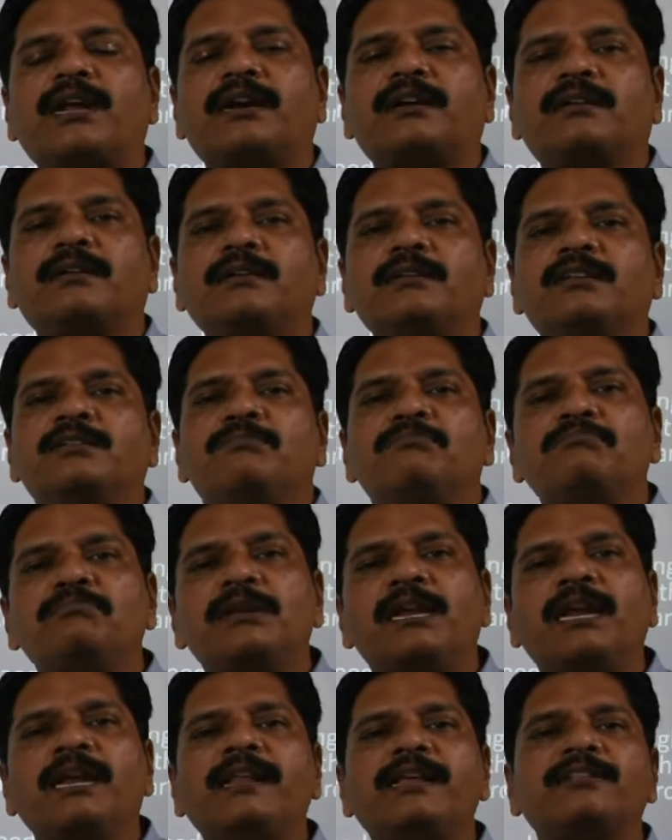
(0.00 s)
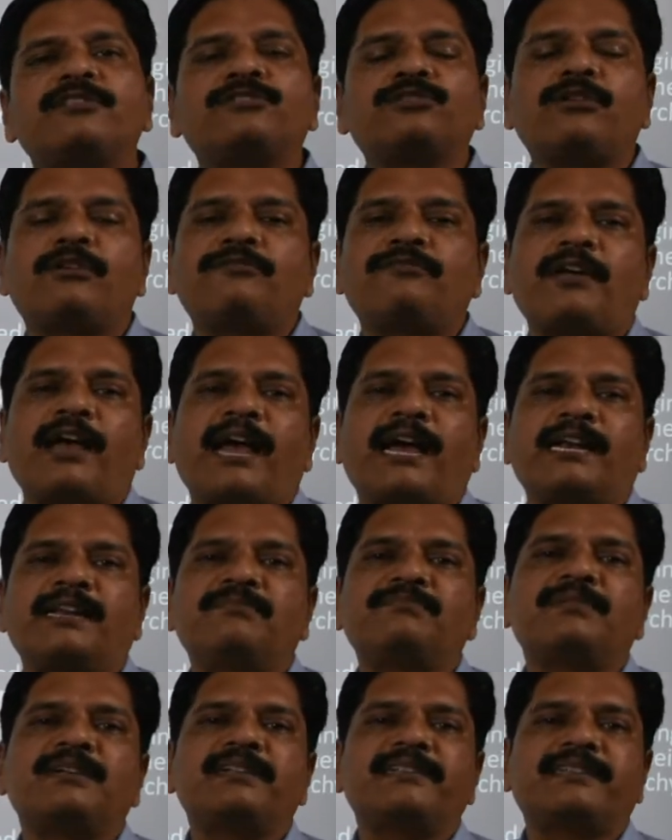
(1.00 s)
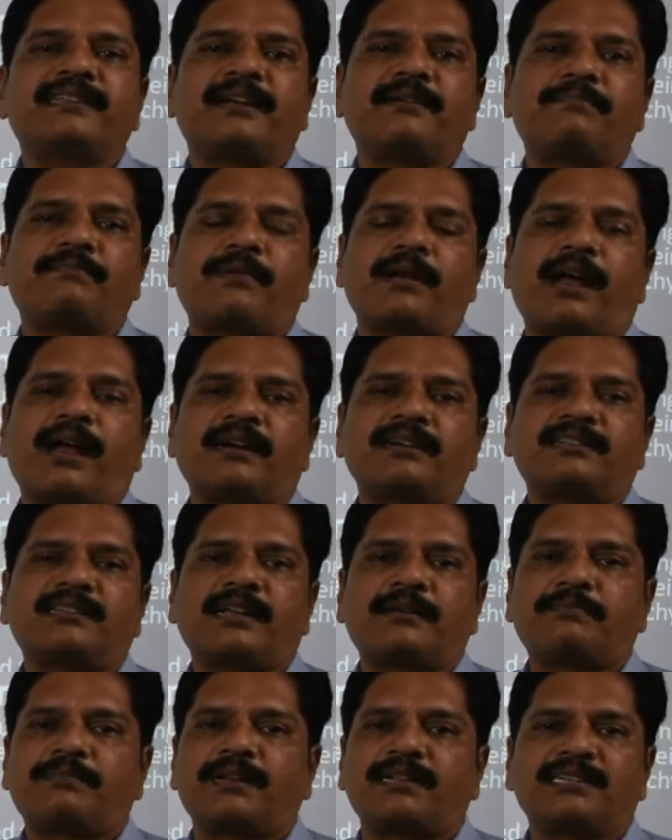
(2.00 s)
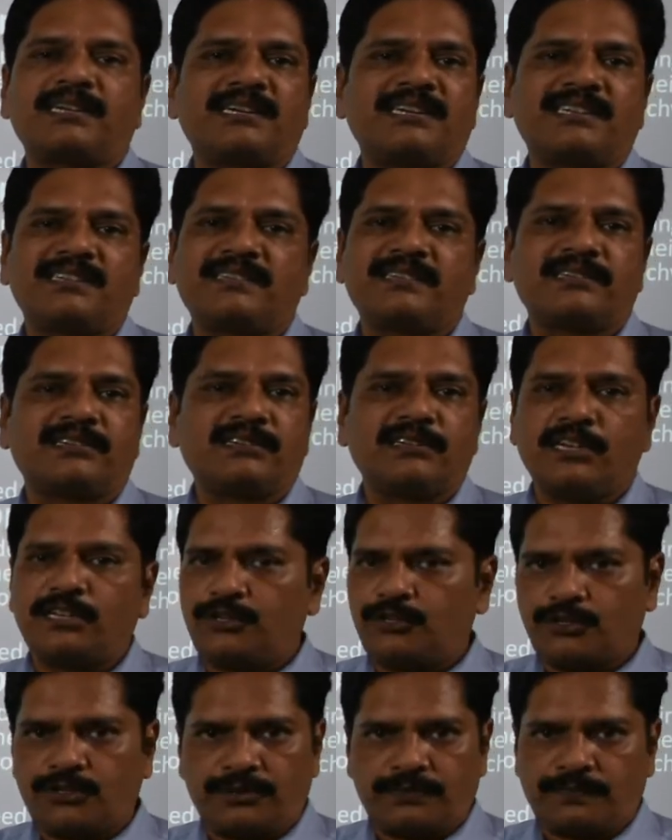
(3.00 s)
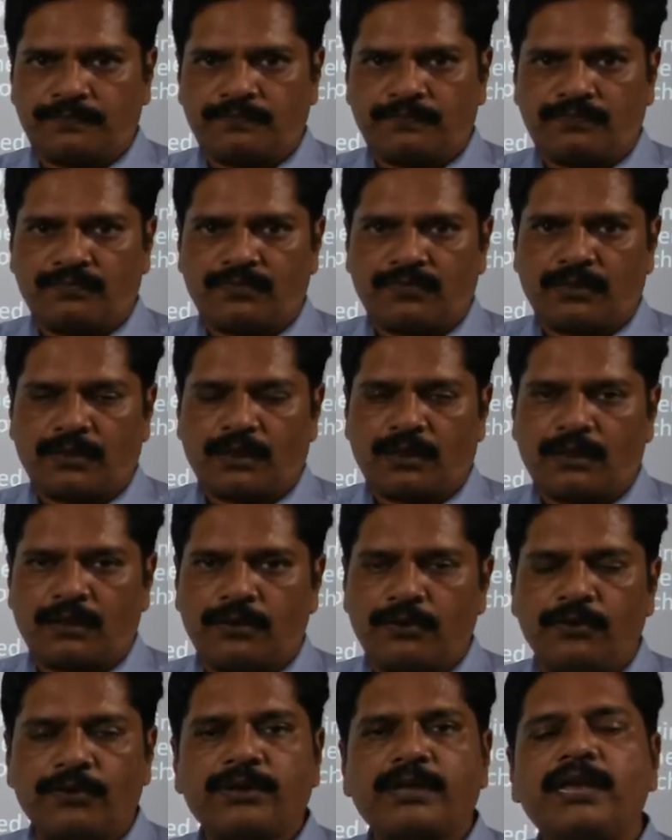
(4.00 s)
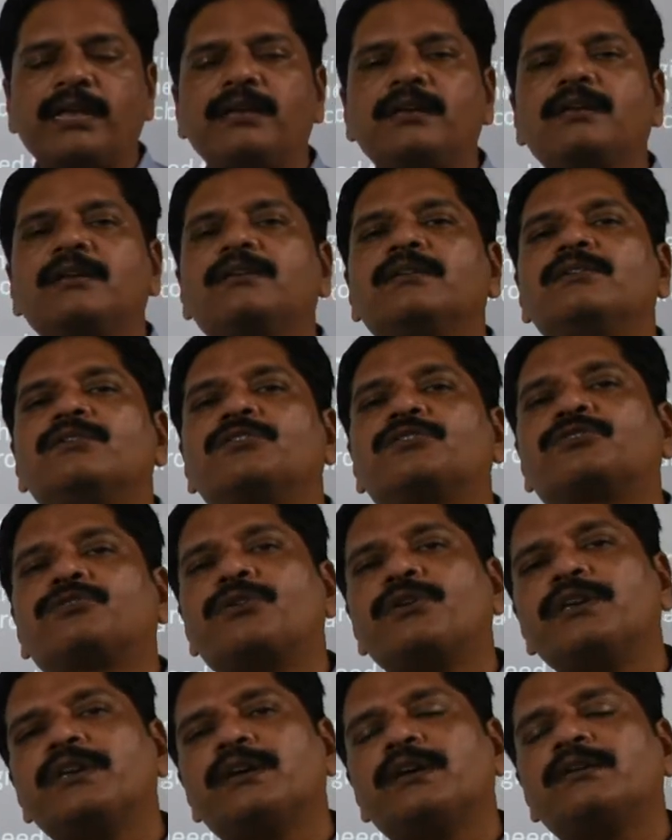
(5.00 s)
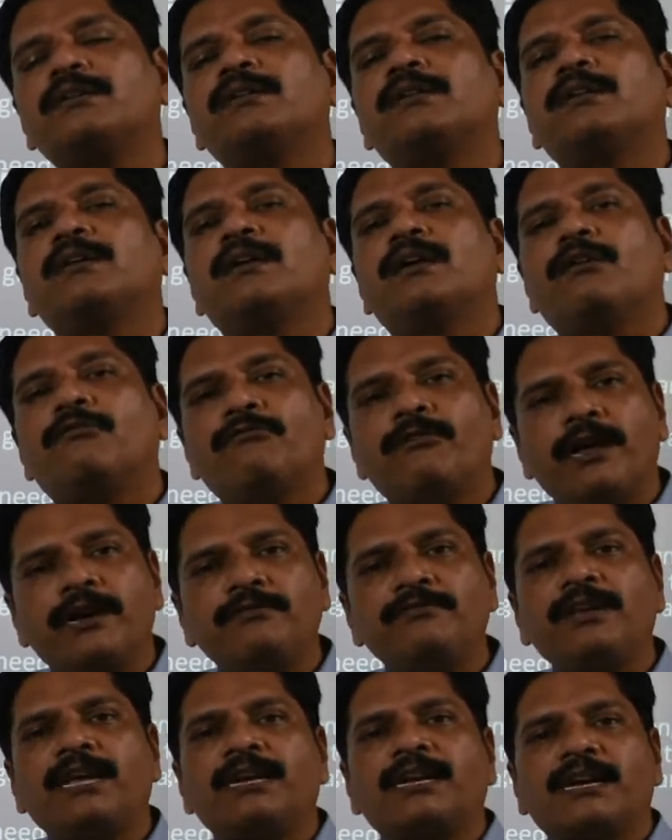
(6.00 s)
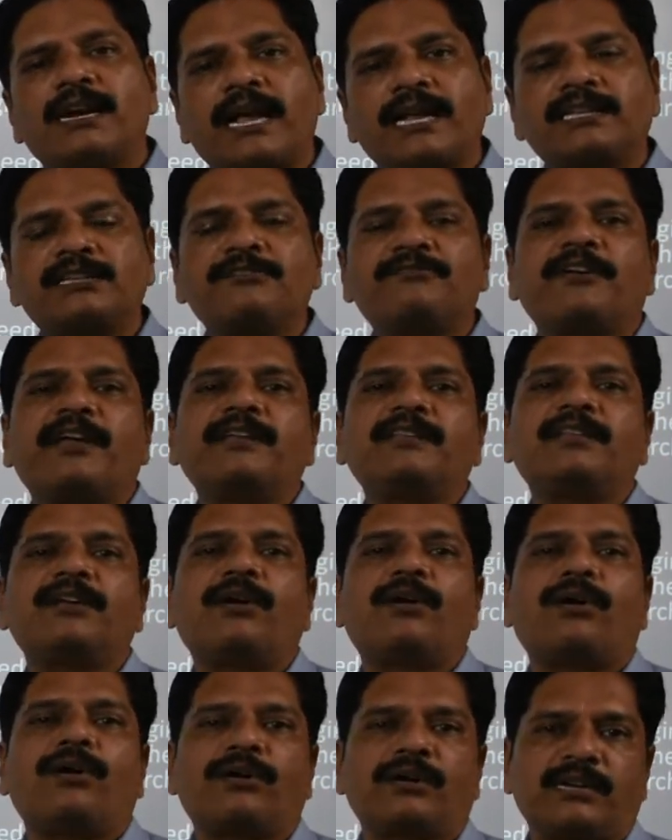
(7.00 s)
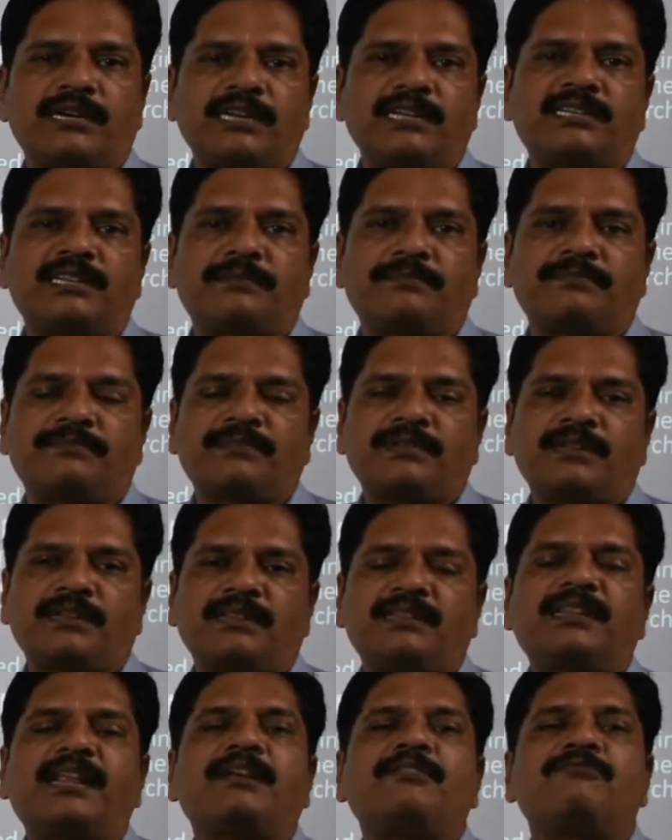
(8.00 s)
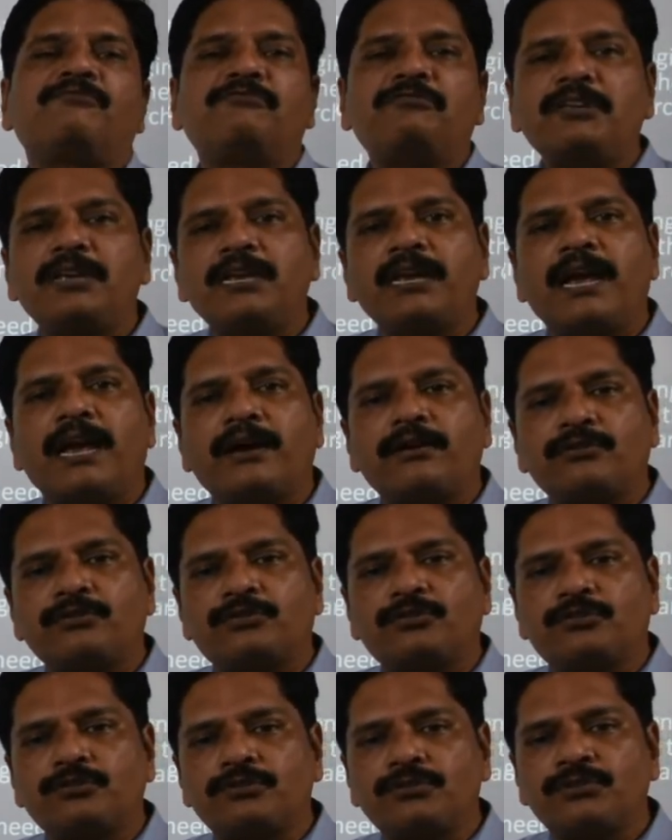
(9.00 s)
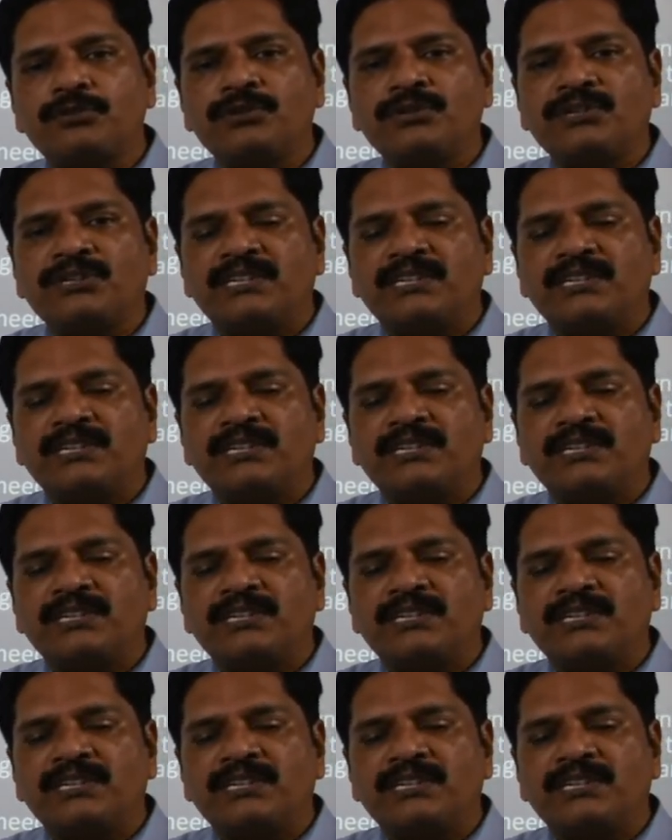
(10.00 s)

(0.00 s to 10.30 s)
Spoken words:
that millions of animals and plants are present in this nature. Okay, so here when we are classifying the organism, then we have to